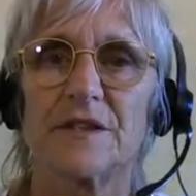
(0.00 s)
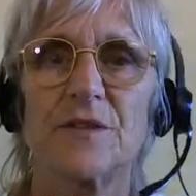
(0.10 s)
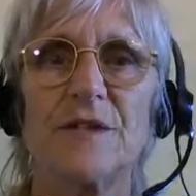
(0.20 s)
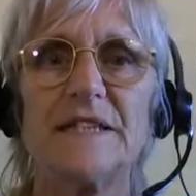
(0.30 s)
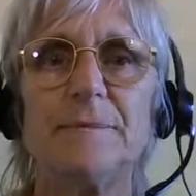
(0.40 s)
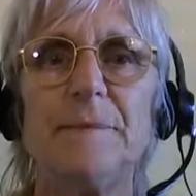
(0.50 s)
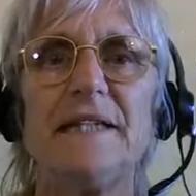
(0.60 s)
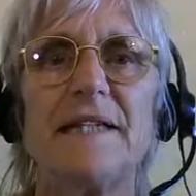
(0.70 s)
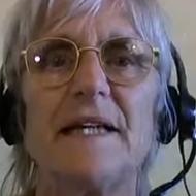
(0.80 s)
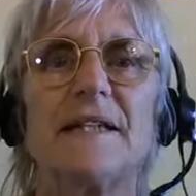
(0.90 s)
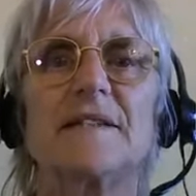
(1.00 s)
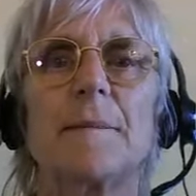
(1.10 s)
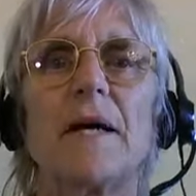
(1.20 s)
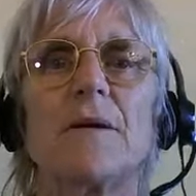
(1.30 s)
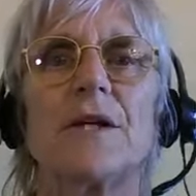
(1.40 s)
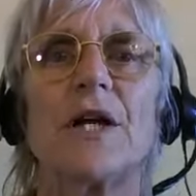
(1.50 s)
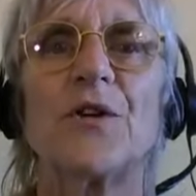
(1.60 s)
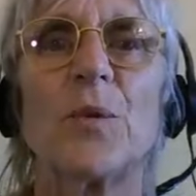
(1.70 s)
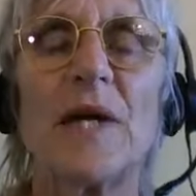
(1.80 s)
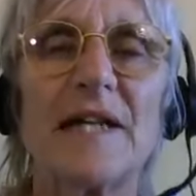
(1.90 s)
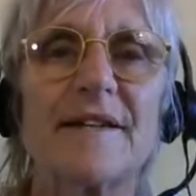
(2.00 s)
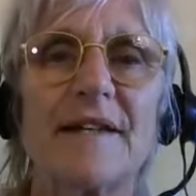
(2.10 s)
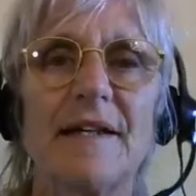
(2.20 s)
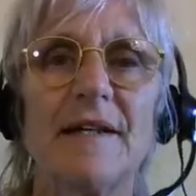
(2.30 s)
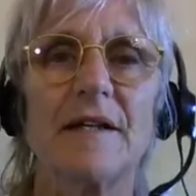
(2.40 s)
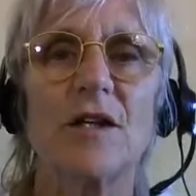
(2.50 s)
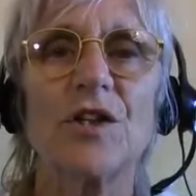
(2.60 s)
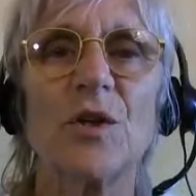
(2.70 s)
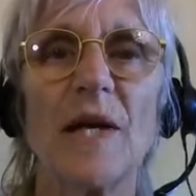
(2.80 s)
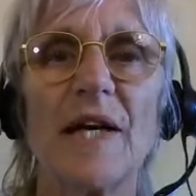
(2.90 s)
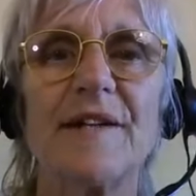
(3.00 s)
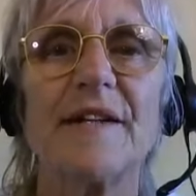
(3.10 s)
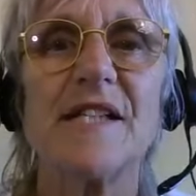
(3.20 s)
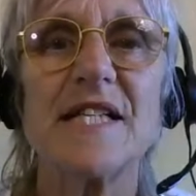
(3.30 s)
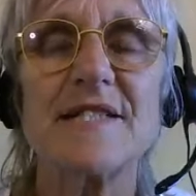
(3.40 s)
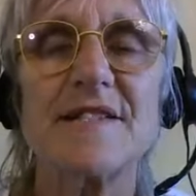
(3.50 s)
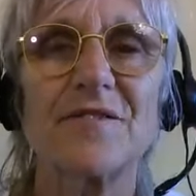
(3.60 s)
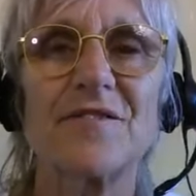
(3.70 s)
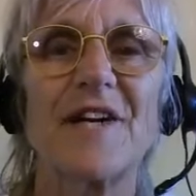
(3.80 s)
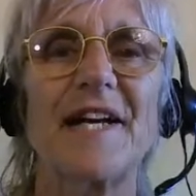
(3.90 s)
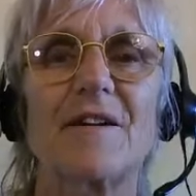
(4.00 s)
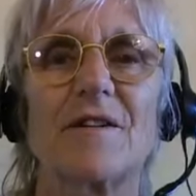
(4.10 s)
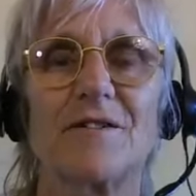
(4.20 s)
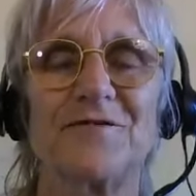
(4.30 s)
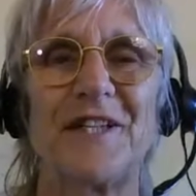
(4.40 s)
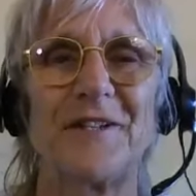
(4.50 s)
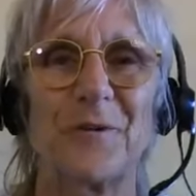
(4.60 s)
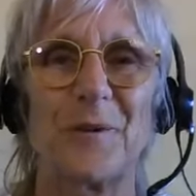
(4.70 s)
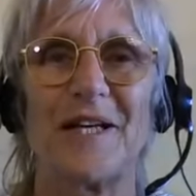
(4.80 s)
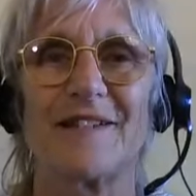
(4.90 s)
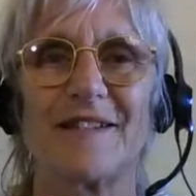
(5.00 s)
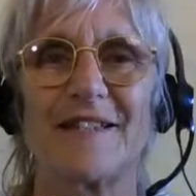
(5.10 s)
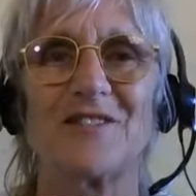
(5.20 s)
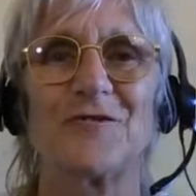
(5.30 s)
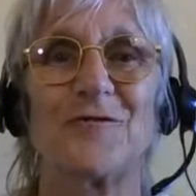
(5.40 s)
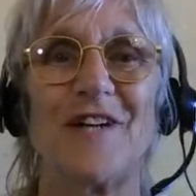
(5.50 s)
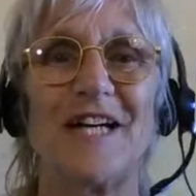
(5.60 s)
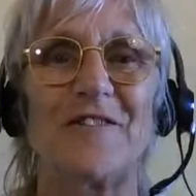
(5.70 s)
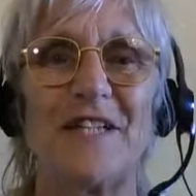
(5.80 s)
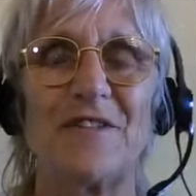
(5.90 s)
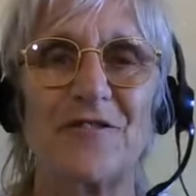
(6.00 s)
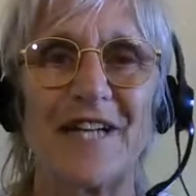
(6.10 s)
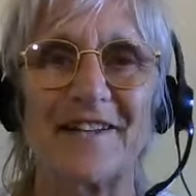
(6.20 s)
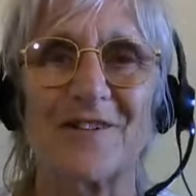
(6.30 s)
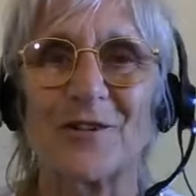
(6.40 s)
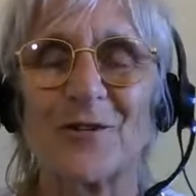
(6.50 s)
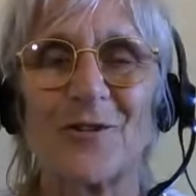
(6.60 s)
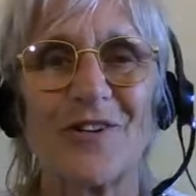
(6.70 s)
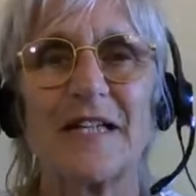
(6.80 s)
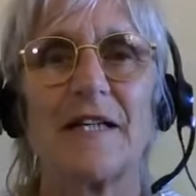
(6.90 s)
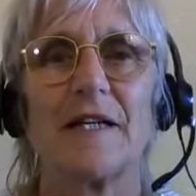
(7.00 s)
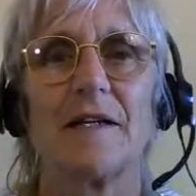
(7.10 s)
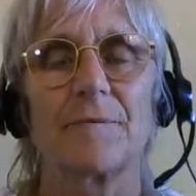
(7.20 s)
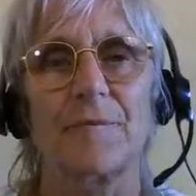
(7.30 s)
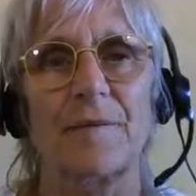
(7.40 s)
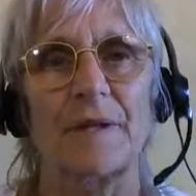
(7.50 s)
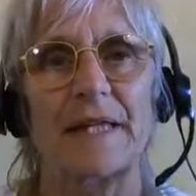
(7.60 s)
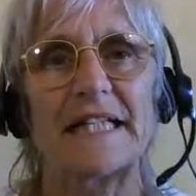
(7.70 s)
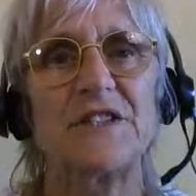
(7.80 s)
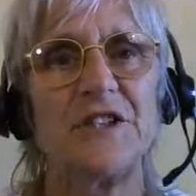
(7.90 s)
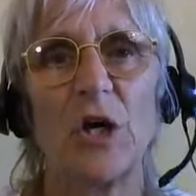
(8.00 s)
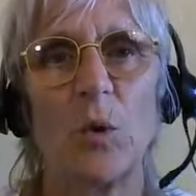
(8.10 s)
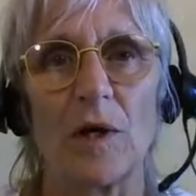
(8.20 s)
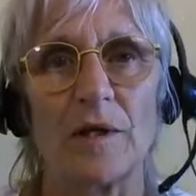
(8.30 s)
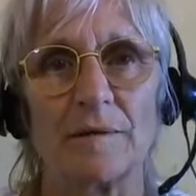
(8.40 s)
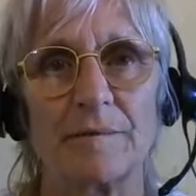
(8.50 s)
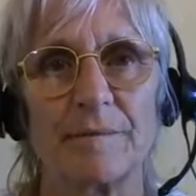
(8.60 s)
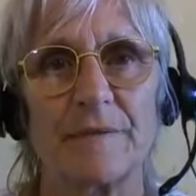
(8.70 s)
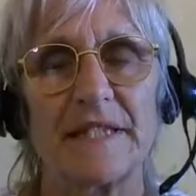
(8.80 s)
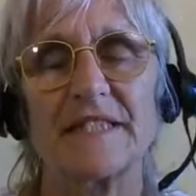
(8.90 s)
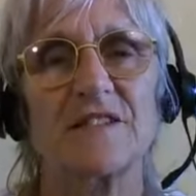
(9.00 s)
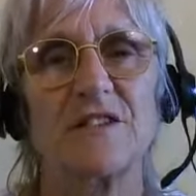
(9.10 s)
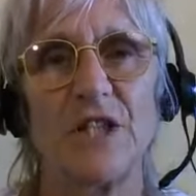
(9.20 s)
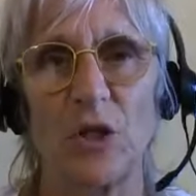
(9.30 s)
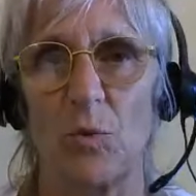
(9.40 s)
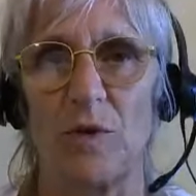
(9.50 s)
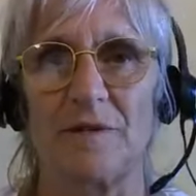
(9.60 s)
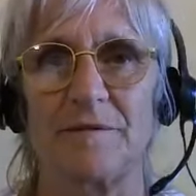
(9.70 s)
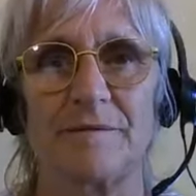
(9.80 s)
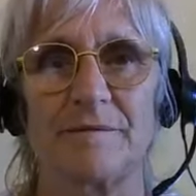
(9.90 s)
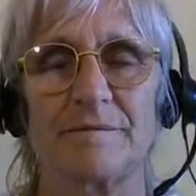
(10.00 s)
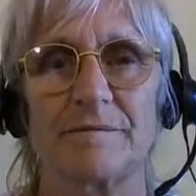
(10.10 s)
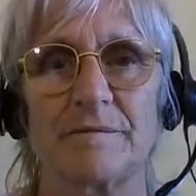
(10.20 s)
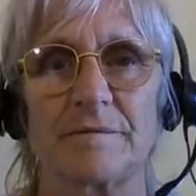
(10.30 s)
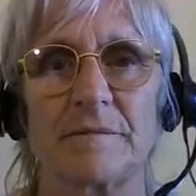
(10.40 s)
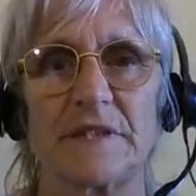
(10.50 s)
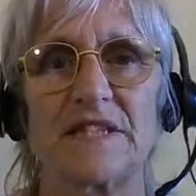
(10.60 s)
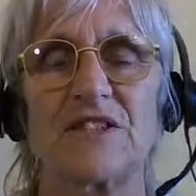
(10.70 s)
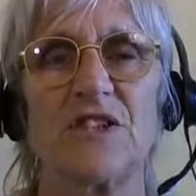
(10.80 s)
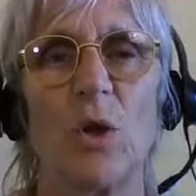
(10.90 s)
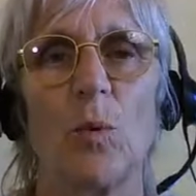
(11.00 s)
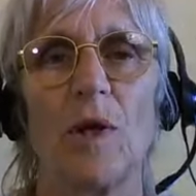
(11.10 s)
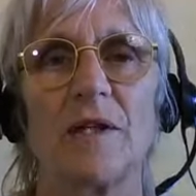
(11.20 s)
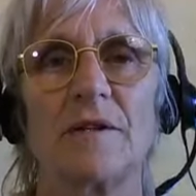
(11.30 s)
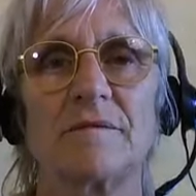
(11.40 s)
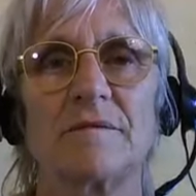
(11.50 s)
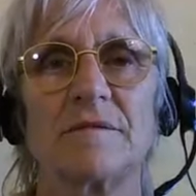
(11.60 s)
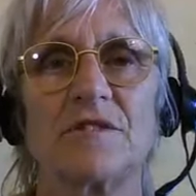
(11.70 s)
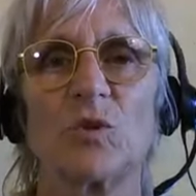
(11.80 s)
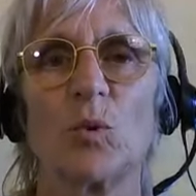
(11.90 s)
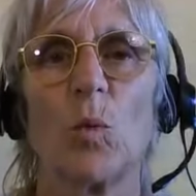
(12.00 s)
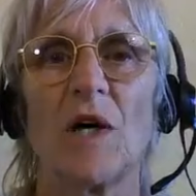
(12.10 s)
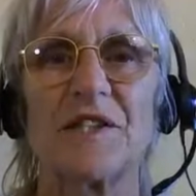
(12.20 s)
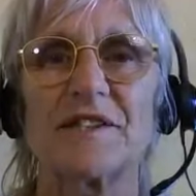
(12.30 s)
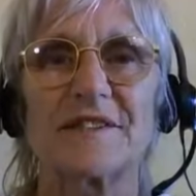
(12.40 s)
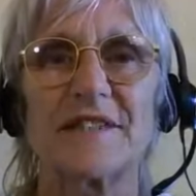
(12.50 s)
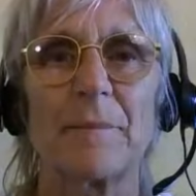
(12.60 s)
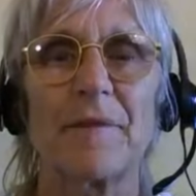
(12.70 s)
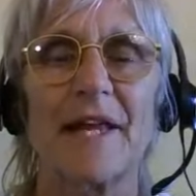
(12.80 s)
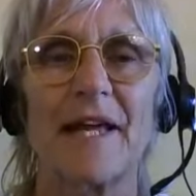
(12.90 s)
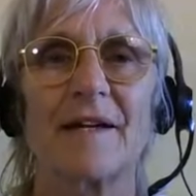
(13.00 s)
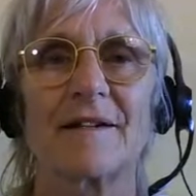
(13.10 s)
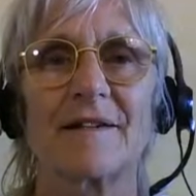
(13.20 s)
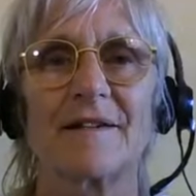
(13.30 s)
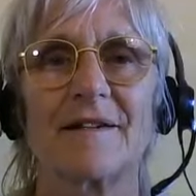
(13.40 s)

So this meeting is about non-duality. Non-duality, it's a radical non-duality. It's very radical. There's no one. There's no one. There's no one to want something,